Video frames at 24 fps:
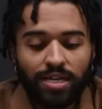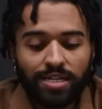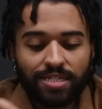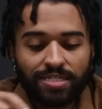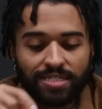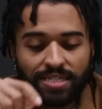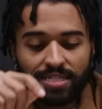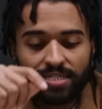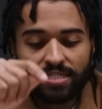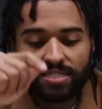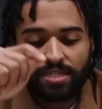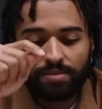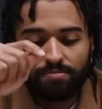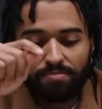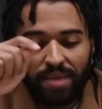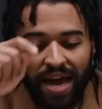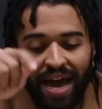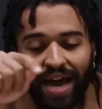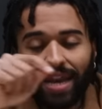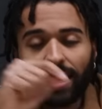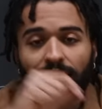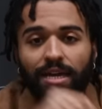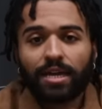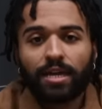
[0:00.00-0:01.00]

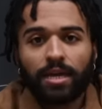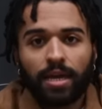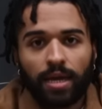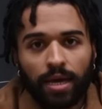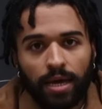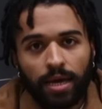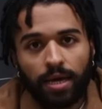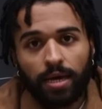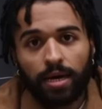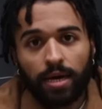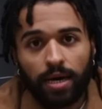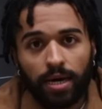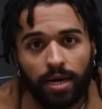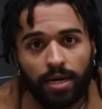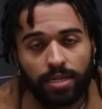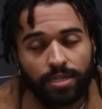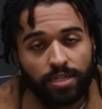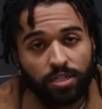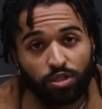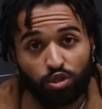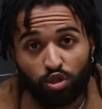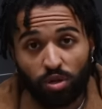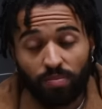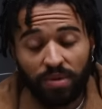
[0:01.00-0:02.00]
systematic uh,
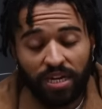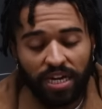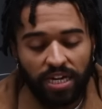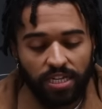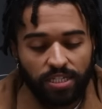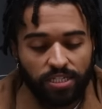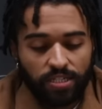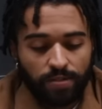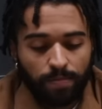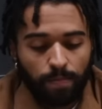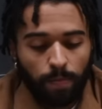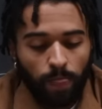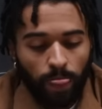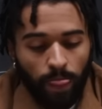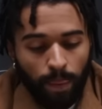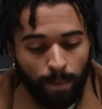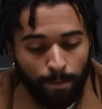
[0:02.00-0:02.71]
discrimination.